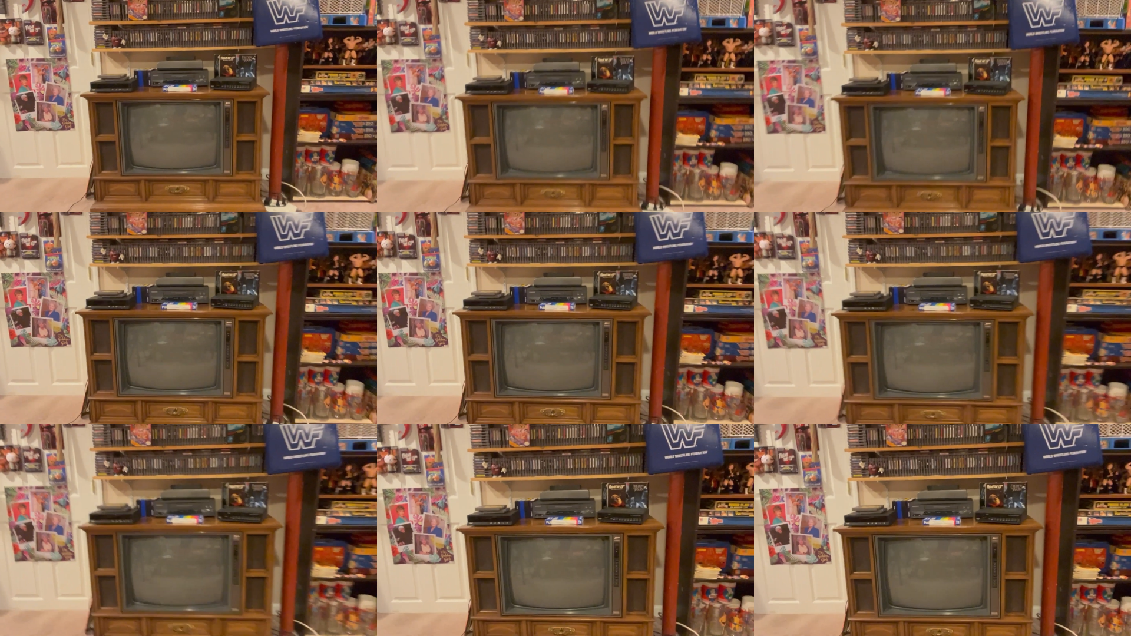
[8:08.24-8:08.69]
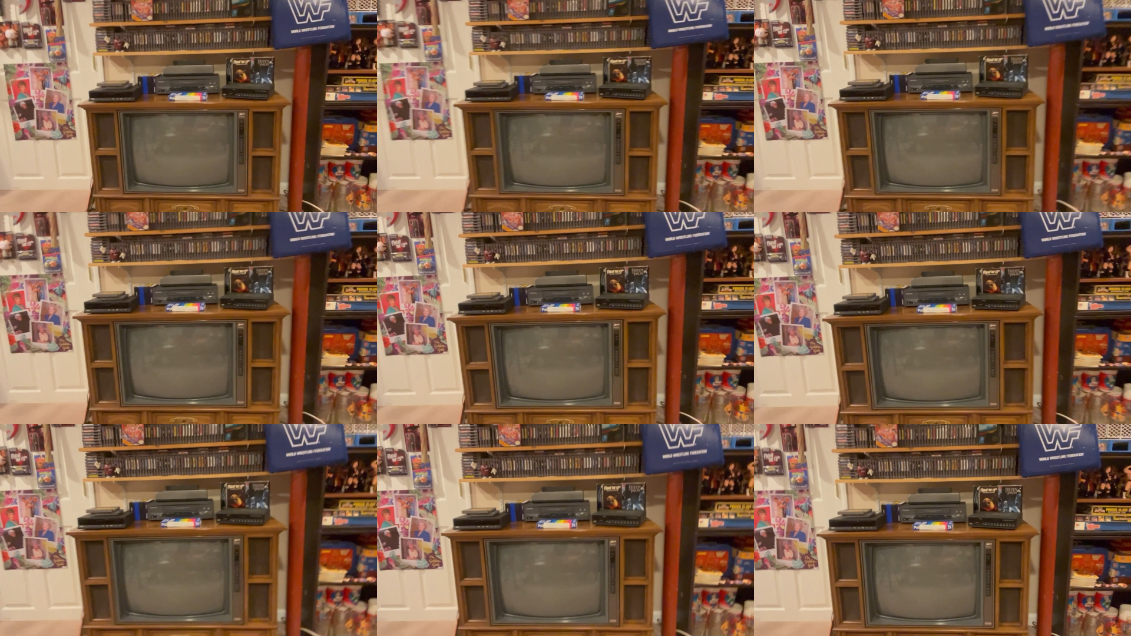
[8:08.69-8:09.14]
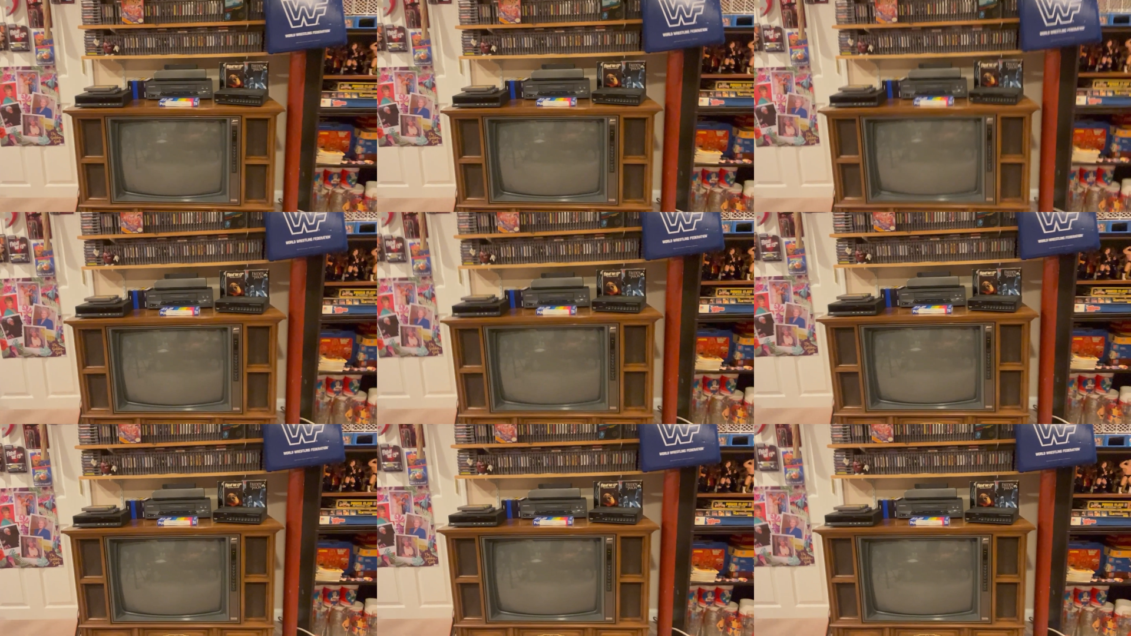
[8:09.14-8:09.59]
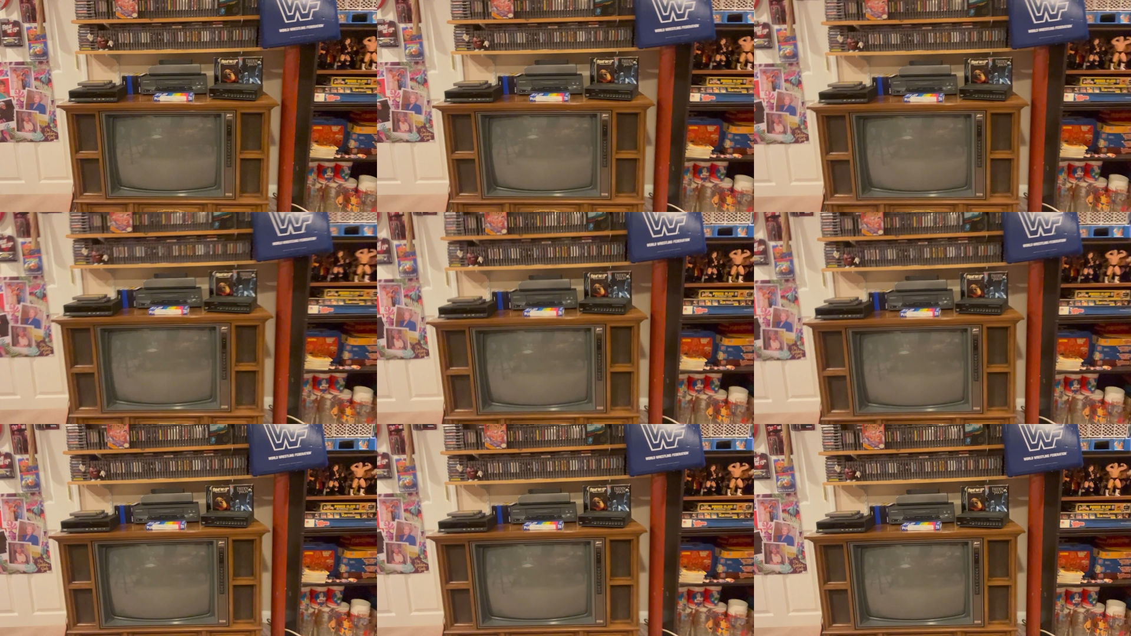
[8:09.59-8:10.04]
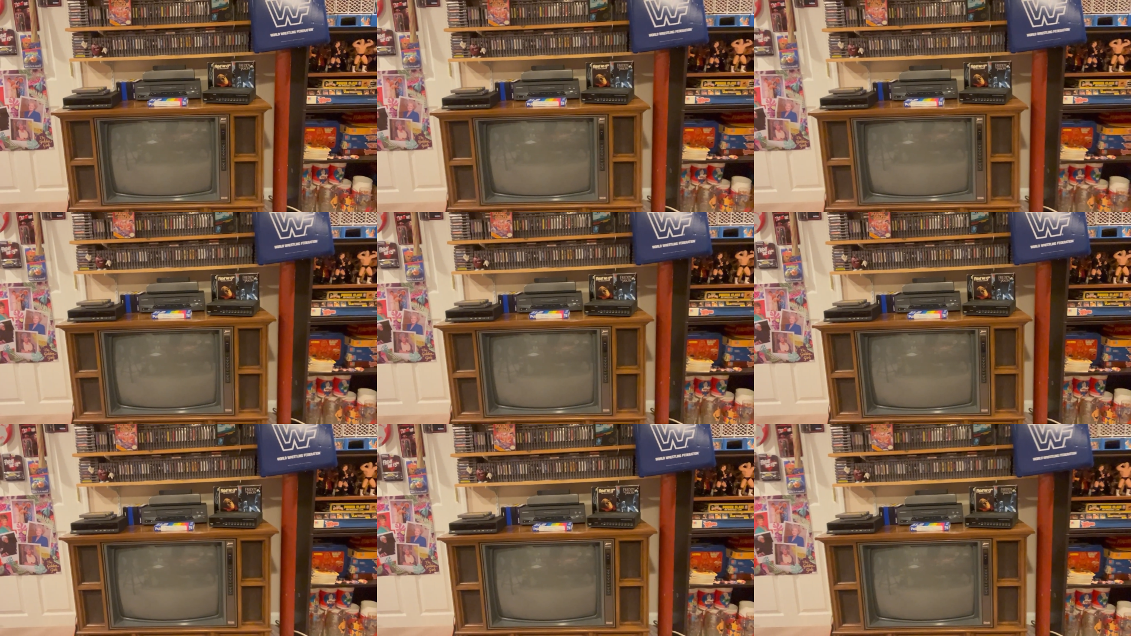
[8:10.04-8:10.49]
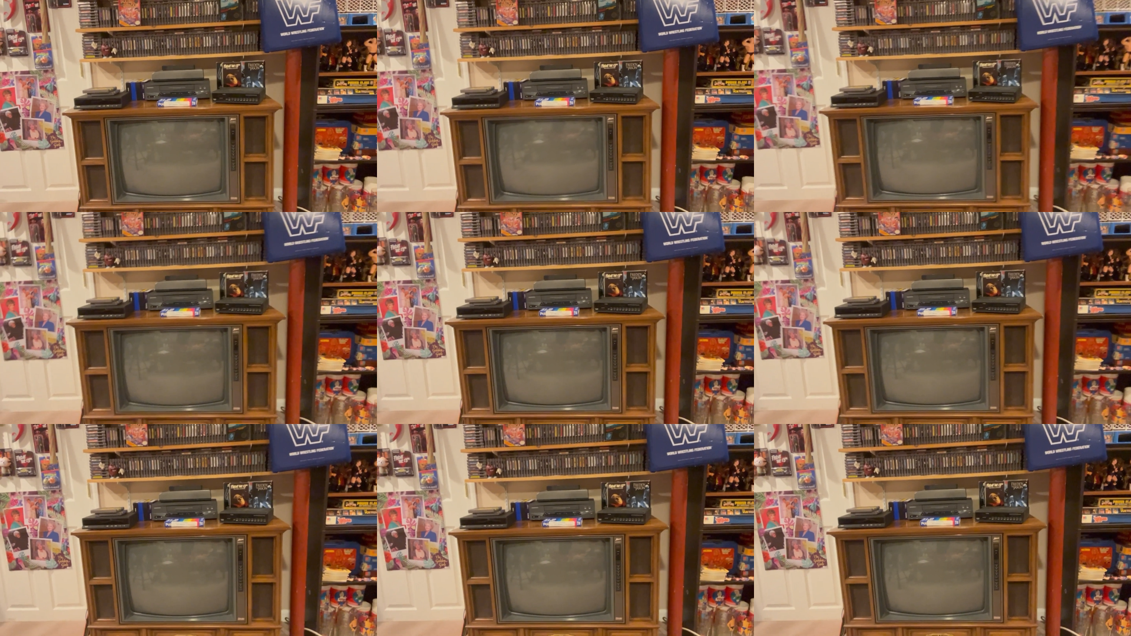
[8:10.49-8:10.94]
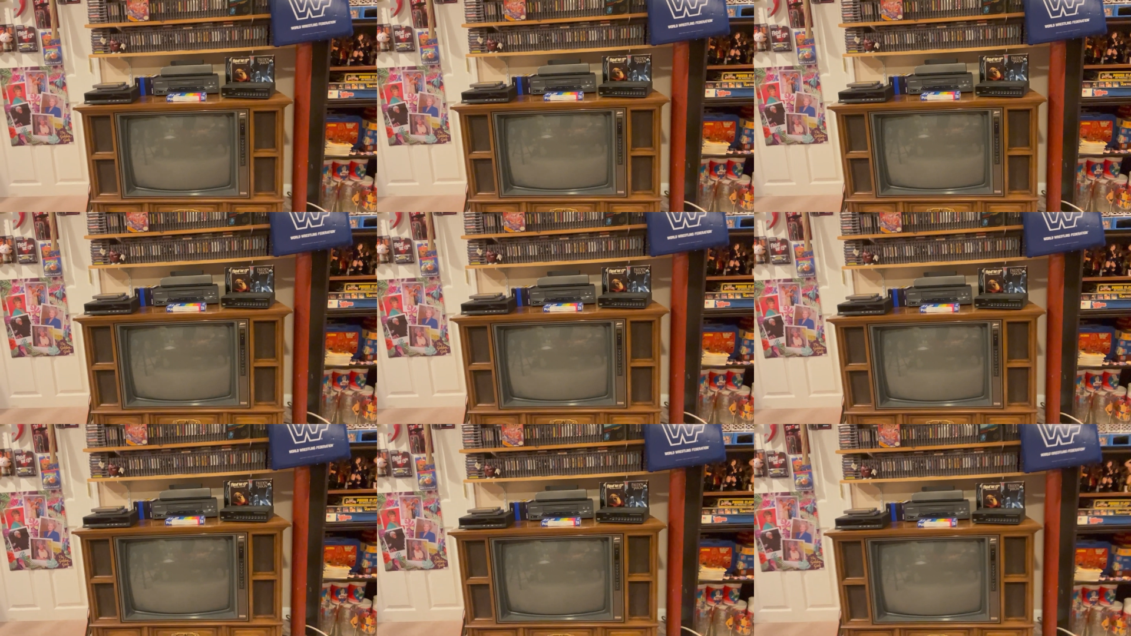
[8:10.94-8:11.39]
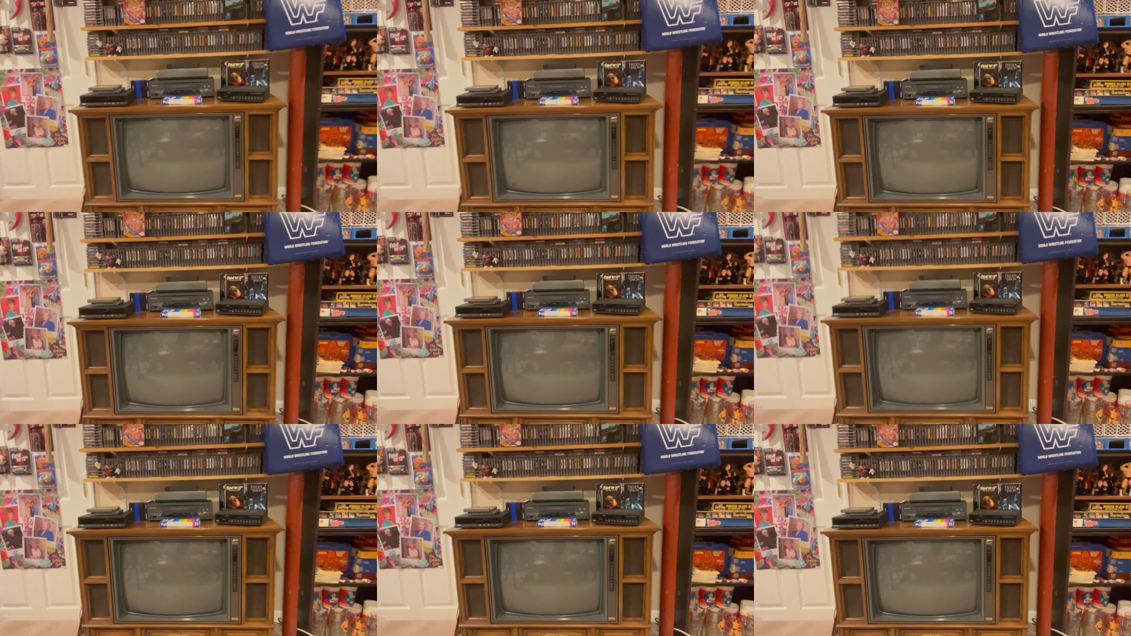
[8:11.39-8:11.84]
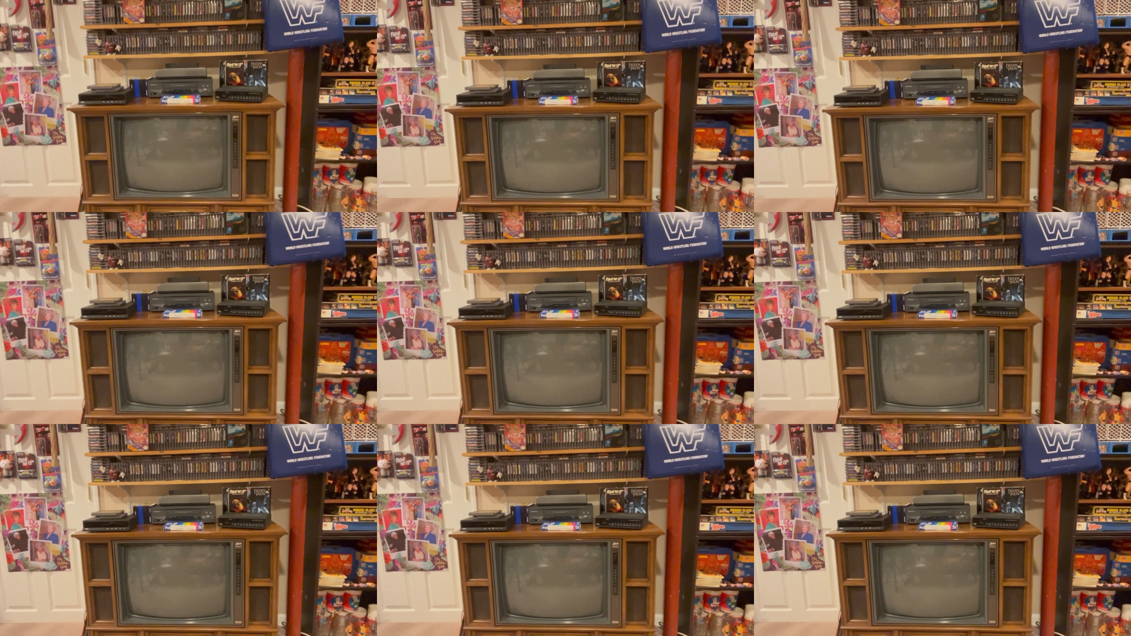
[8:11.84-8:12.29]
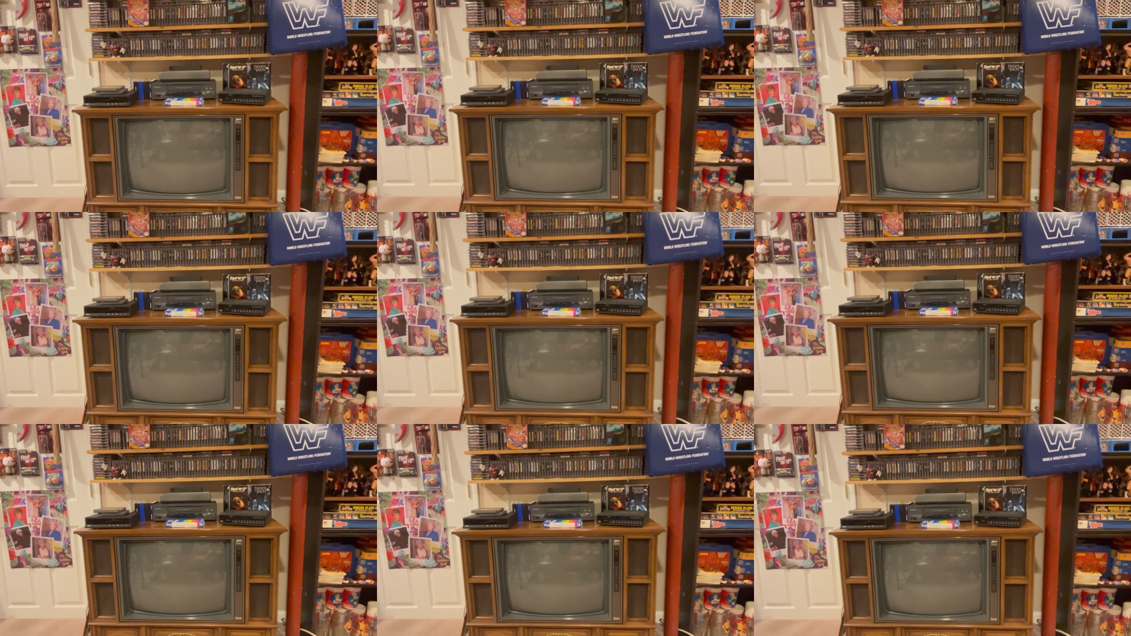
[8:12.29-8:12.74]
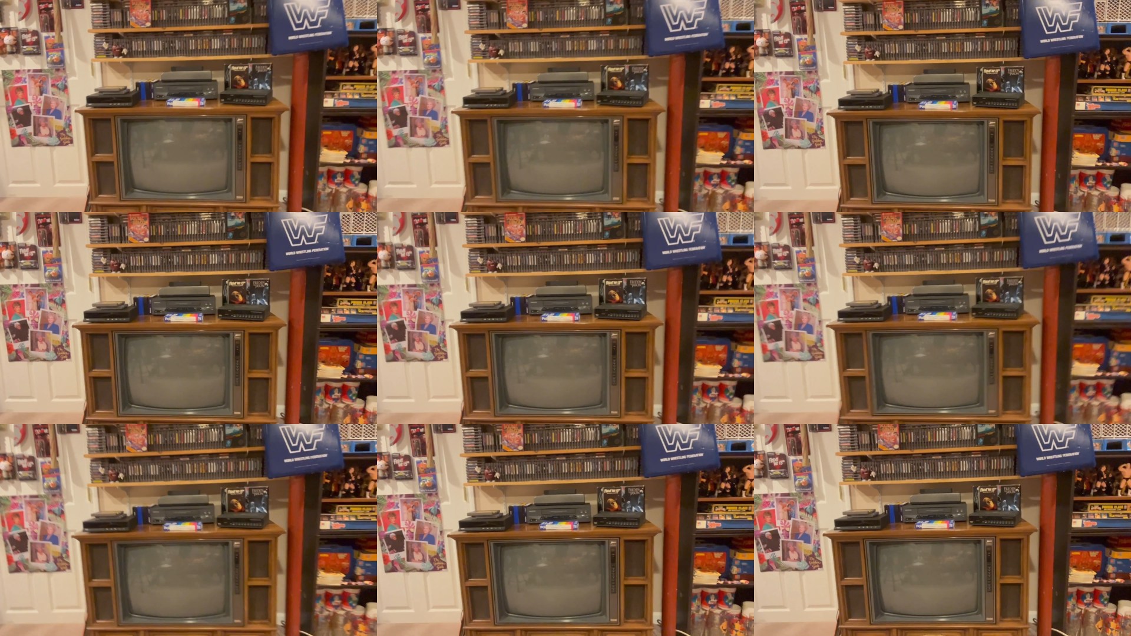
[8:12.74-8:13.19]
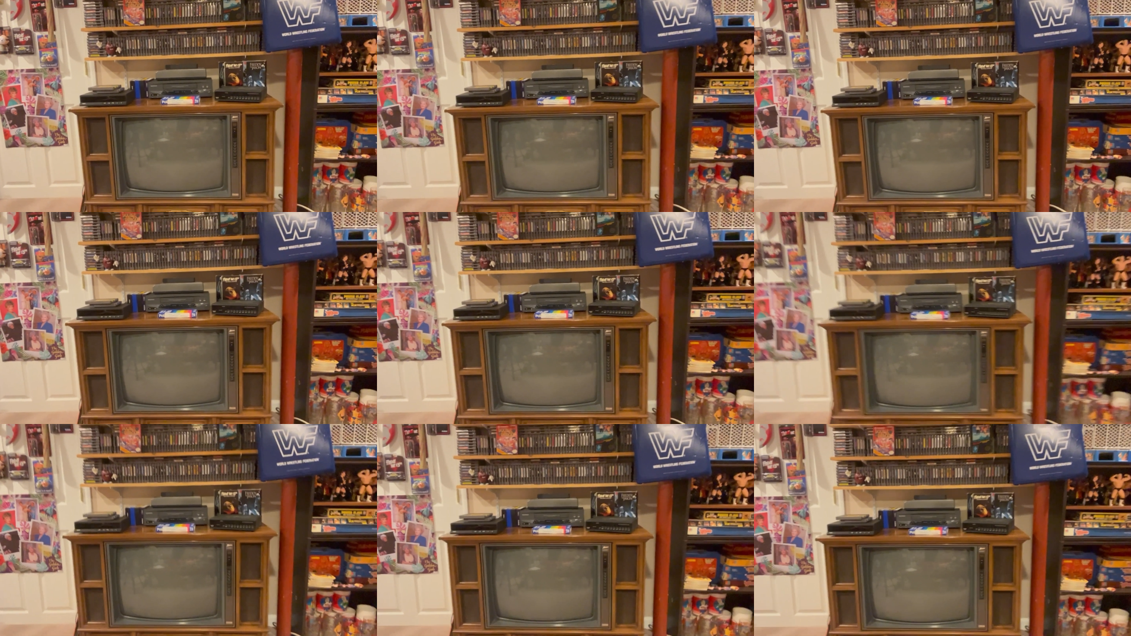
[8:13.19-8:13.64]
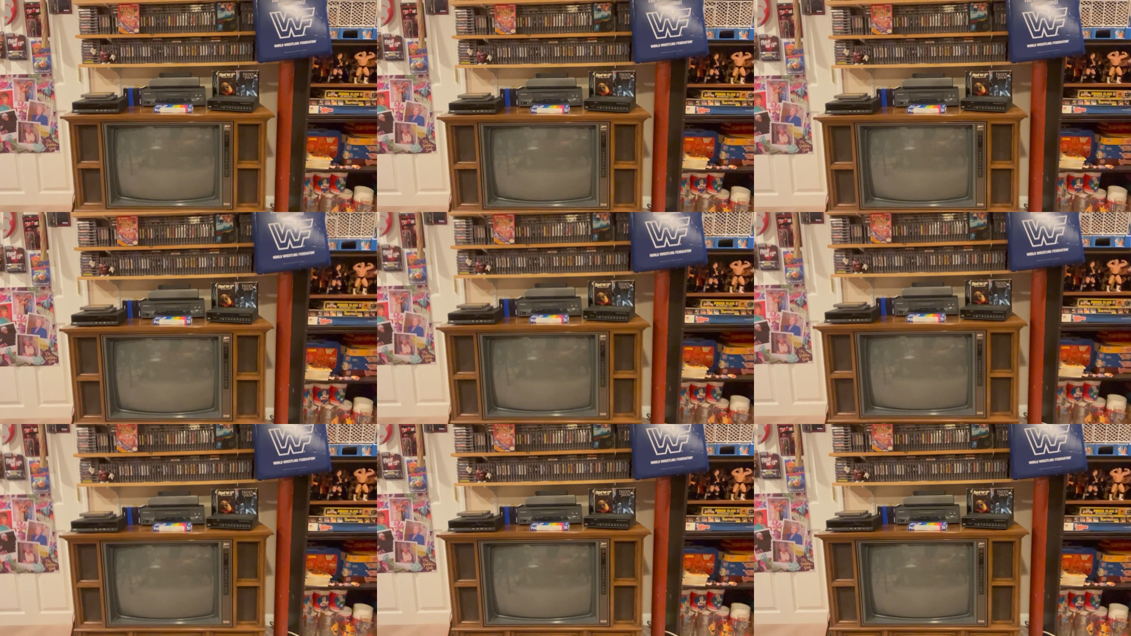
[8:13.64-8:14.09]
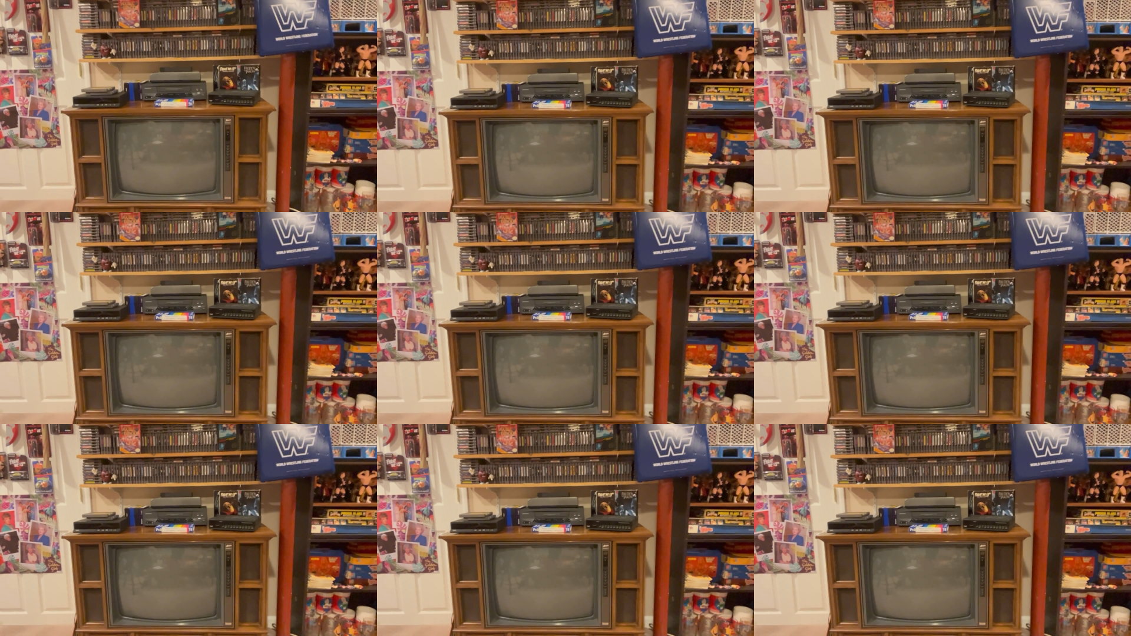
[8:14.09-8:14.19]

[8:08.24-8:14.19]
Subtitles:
No face is visible, so there are no lips to read.